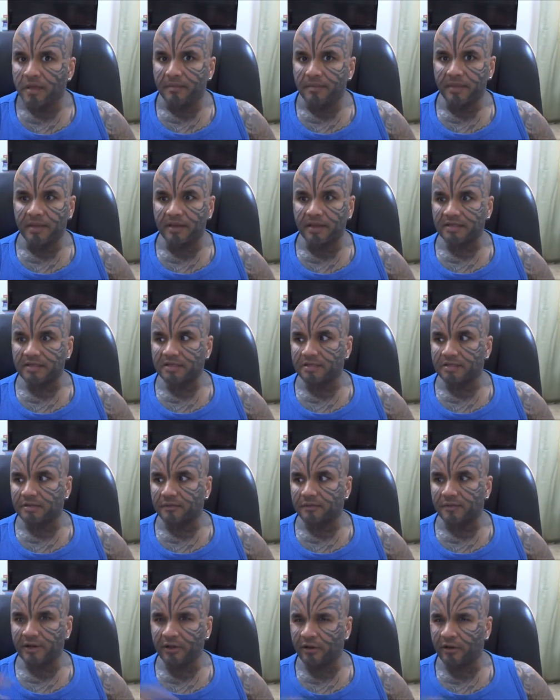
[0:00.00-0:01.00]
Because
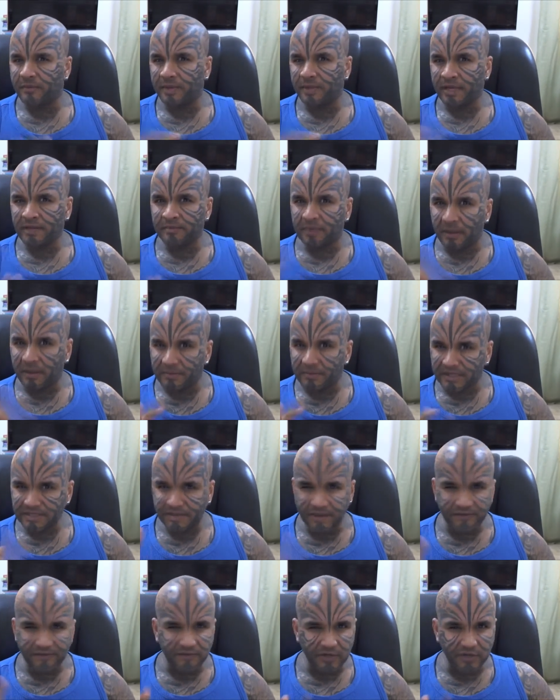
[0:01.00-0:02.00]
when you have been in public
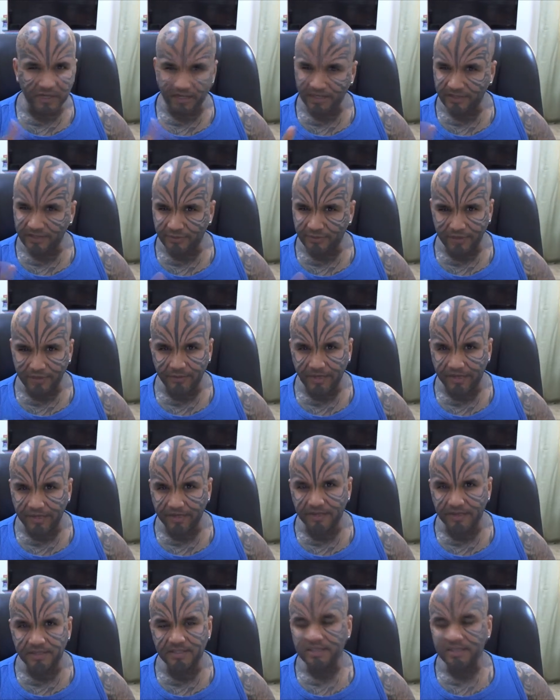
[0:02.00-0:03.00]
speaking for nearly 21
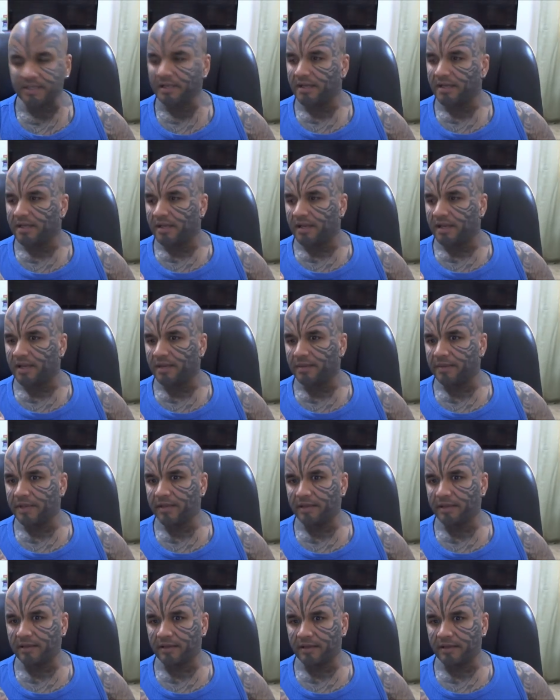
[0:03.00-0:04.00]
years, I
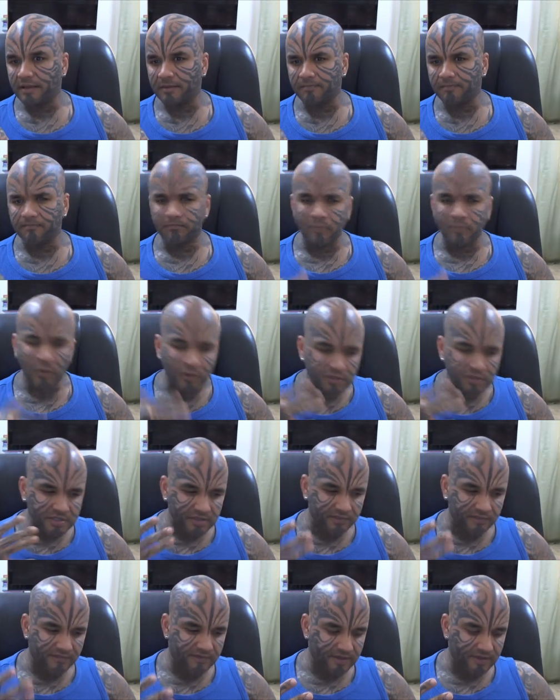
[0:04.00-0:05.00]
mean, uh, most
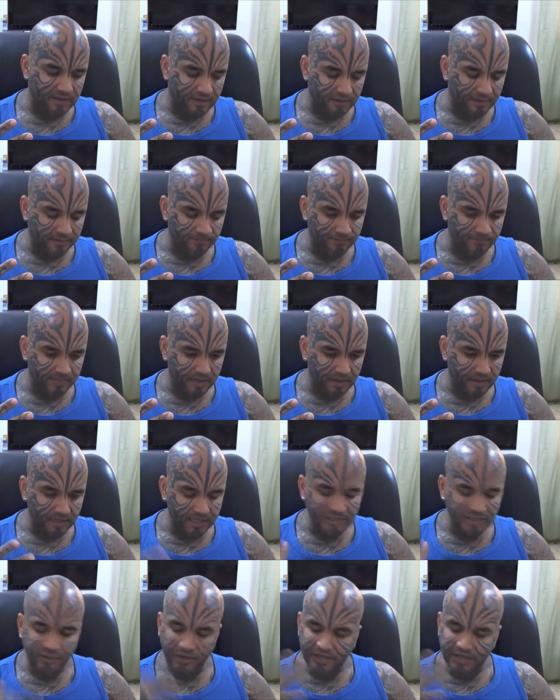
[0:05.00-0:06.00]
of the
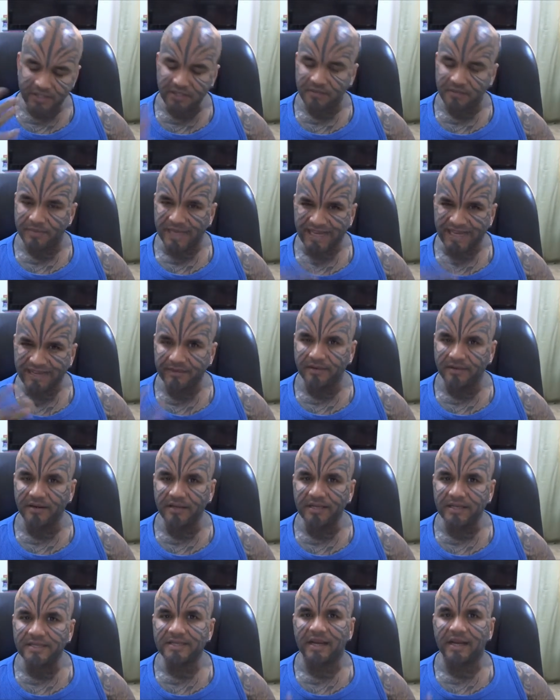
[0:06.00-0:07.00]
educational material
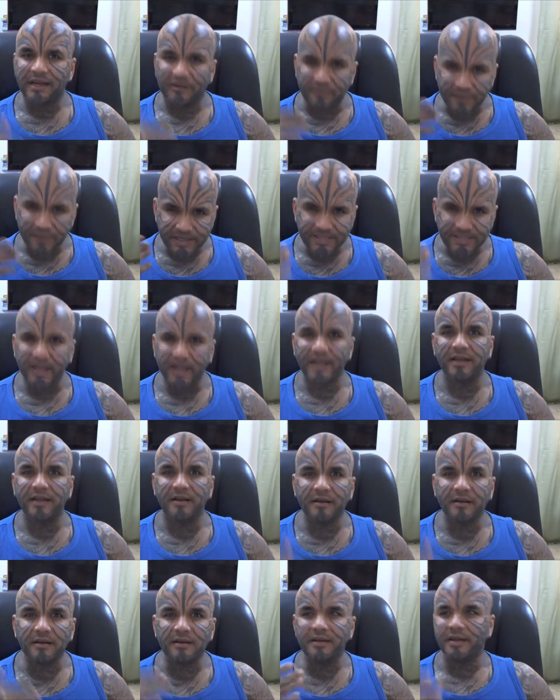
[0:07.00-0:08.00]
is kind of
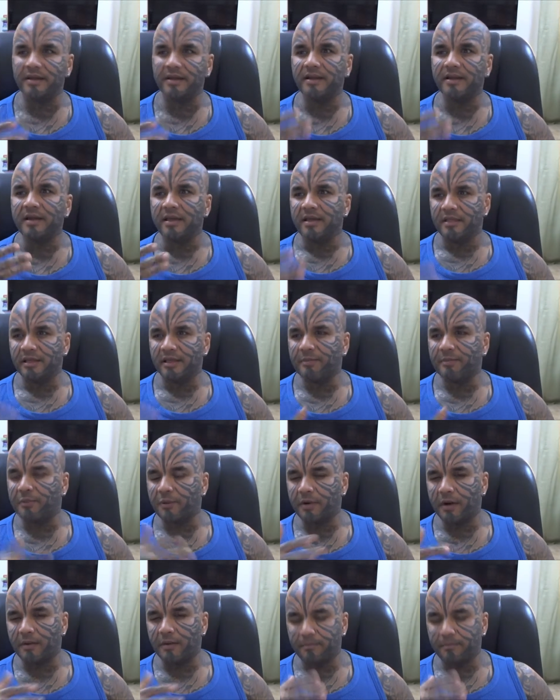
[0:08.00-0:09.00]
recycled and they
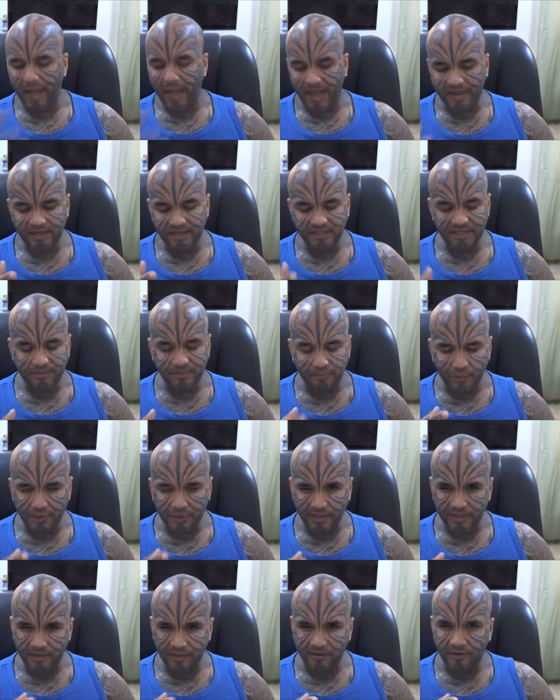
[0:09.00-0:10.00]
put, package and put
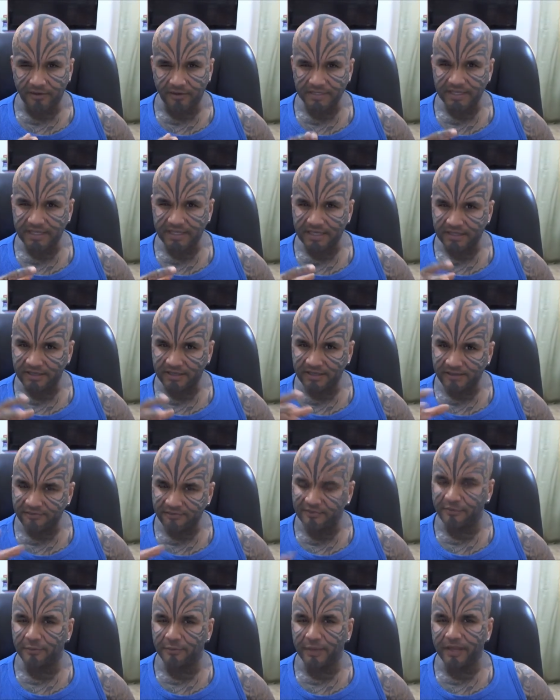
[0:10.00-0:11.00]
it across in a
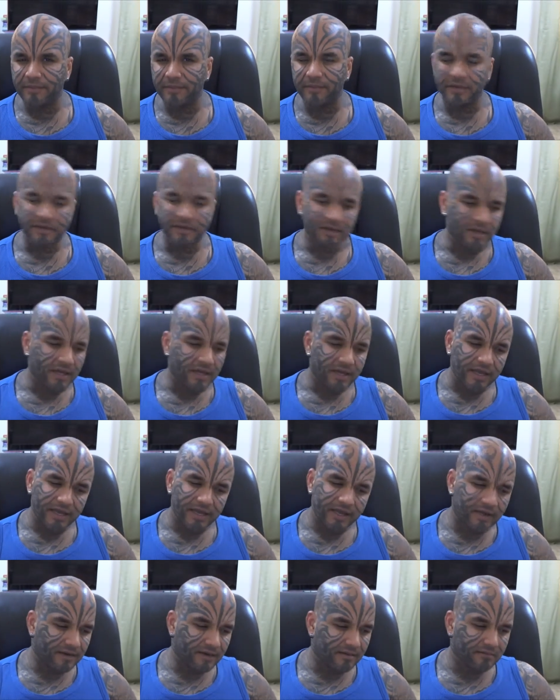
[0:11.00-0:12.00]
different way, but
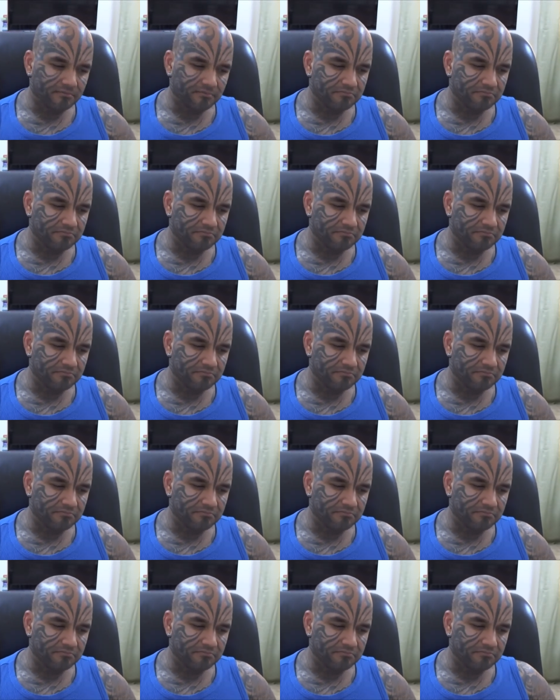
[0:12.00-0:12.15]
it